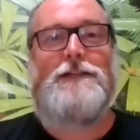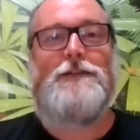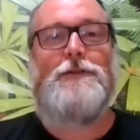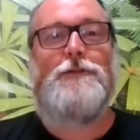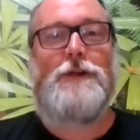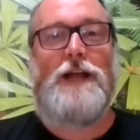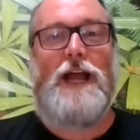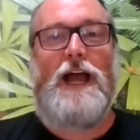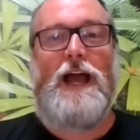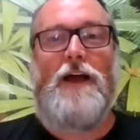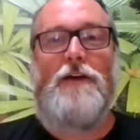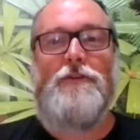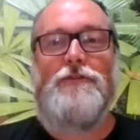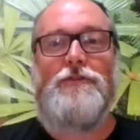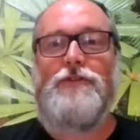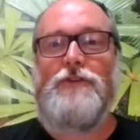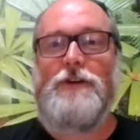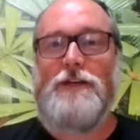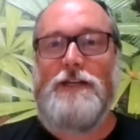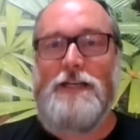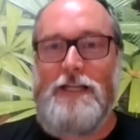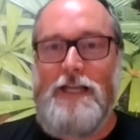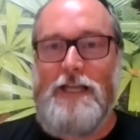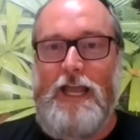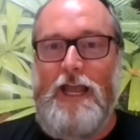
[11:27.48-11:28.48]
to look after
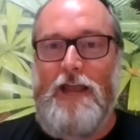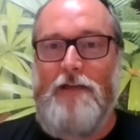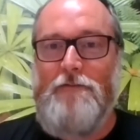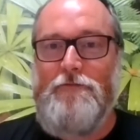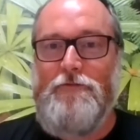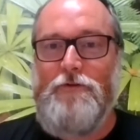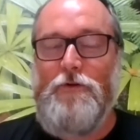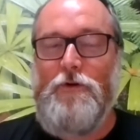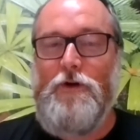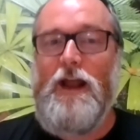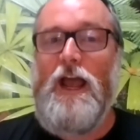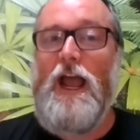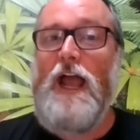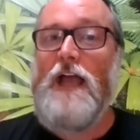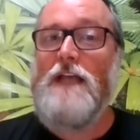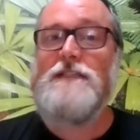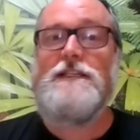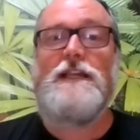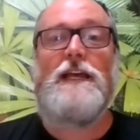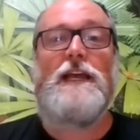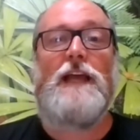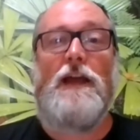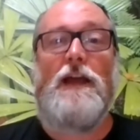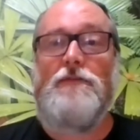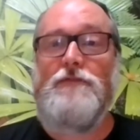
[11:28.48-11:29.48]
it and care for it, as
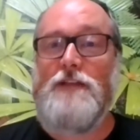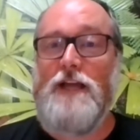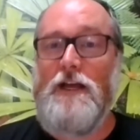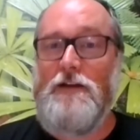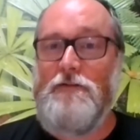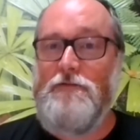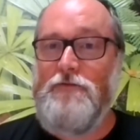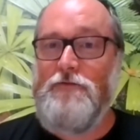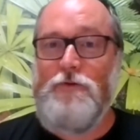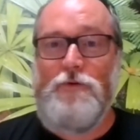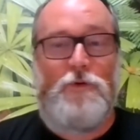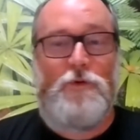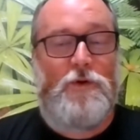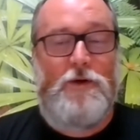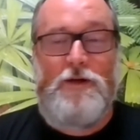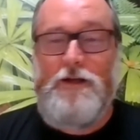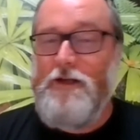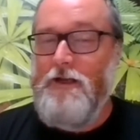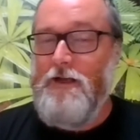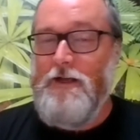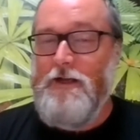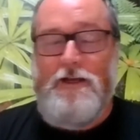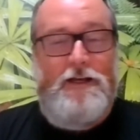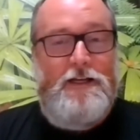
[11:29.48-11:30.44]
they have done for